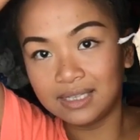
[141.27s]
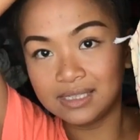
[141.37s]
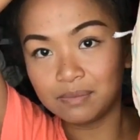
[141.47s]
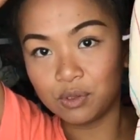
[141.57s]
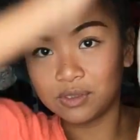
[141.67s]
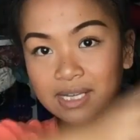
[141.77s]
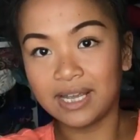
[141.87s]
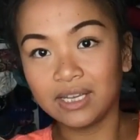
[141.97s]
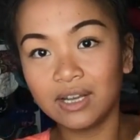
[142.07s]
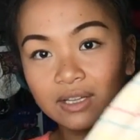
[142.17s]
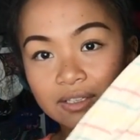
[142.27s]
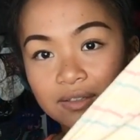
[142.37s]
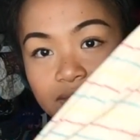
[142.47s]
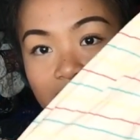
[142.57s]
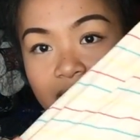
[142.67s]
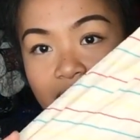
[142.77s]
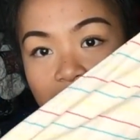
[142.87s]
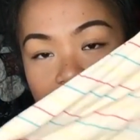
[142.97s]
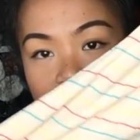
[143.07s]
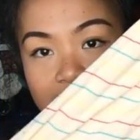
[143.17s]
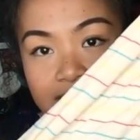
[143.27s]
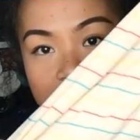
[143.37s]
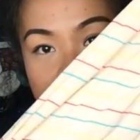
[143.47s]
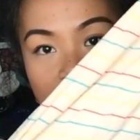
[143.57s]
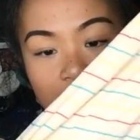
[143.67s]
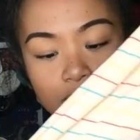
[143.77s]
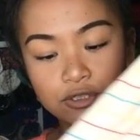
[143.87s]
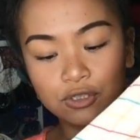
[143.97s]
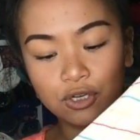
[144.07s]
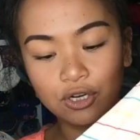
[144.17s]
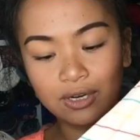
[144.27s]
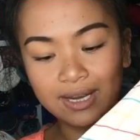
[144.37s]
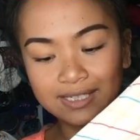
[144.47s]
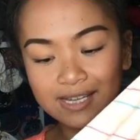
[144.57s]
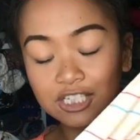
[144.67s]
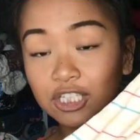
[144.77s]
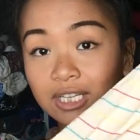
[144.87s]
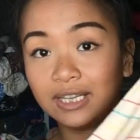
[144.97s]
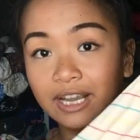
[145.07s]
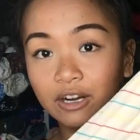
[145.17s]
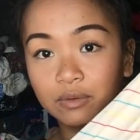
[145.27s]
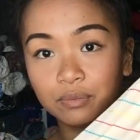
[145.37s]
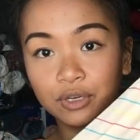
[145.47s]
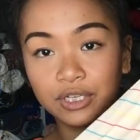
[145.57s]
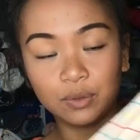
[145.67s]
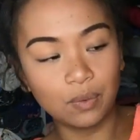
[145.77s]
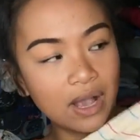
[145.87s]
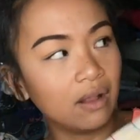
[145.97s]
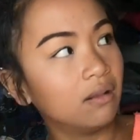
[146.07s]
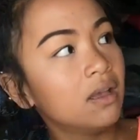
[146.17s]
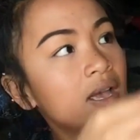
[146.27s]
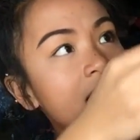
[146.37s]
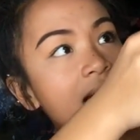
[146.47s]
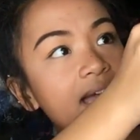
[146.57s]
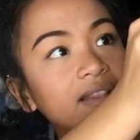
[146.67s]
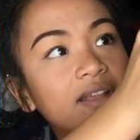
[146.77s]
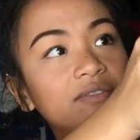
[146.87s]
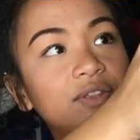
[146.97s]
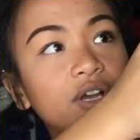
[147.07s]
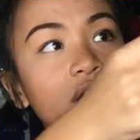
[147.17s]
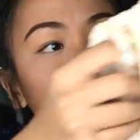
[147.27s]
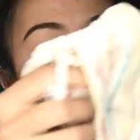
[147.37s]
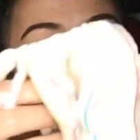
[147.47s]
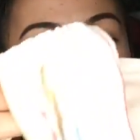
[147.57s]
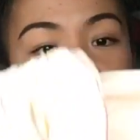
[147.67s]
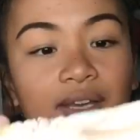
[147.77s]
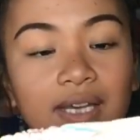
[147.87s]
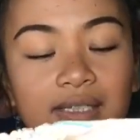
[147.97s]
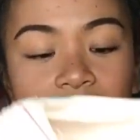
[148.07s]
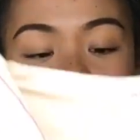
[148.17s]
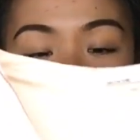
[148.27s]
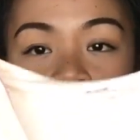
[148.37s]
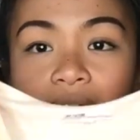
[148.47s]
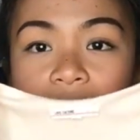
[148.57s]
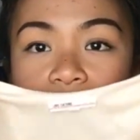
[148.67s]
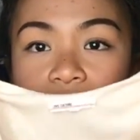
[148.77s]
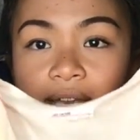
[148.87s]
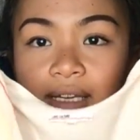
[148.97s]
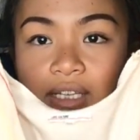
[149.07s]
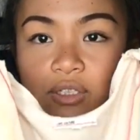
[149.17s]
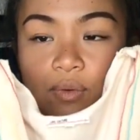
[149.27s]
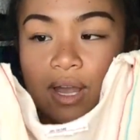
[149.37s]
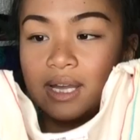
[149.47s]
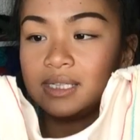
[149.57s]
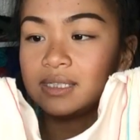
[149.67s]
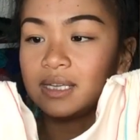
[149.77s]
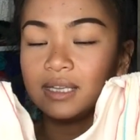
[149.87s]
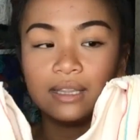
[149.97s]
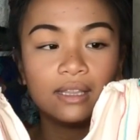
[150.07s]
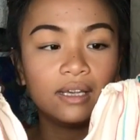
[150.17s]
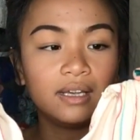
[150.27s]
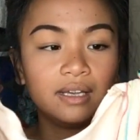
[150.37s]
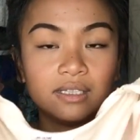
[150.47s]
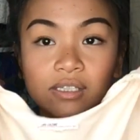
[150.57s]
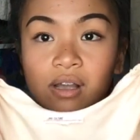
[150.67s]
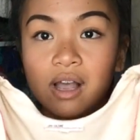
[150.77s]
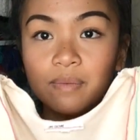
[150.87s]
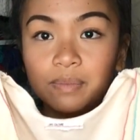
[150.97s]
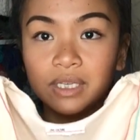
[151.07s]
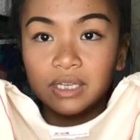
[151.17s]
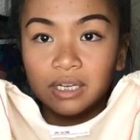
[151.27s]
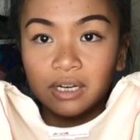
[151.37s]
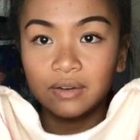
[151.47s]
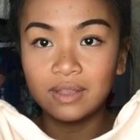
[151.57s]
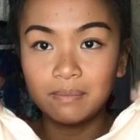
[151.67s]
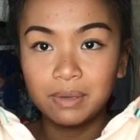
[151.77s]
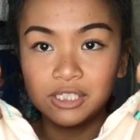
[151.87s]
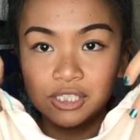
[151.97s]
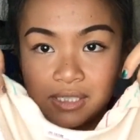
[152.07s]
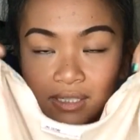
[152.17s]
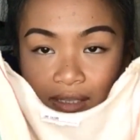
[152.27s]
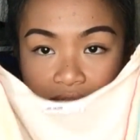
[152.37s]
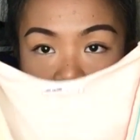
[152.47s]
is multicolored there. It is a skater skirt, and it's actually layered pretty well. I love the color of it. And you guys, the top here that bunches at